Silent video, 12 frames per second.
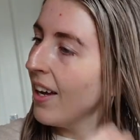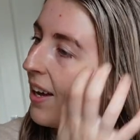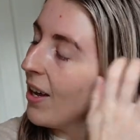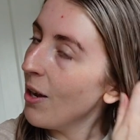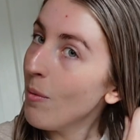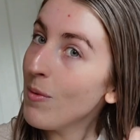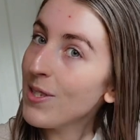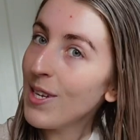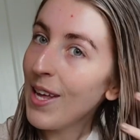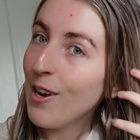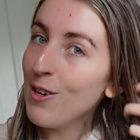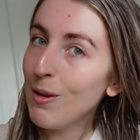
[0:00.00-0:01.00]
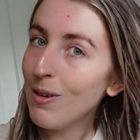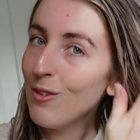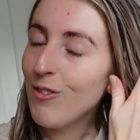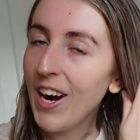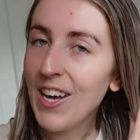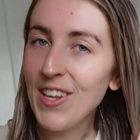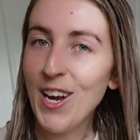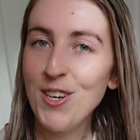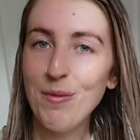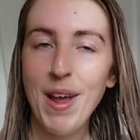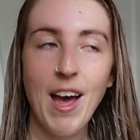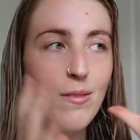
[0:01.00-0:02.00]
So that new in rail that I
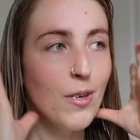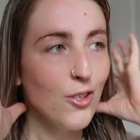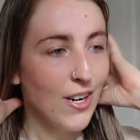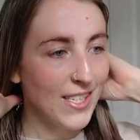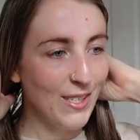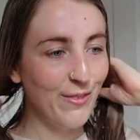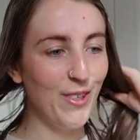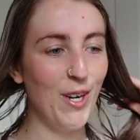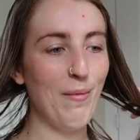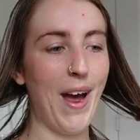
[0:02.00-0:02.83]
normally have in my dressing room,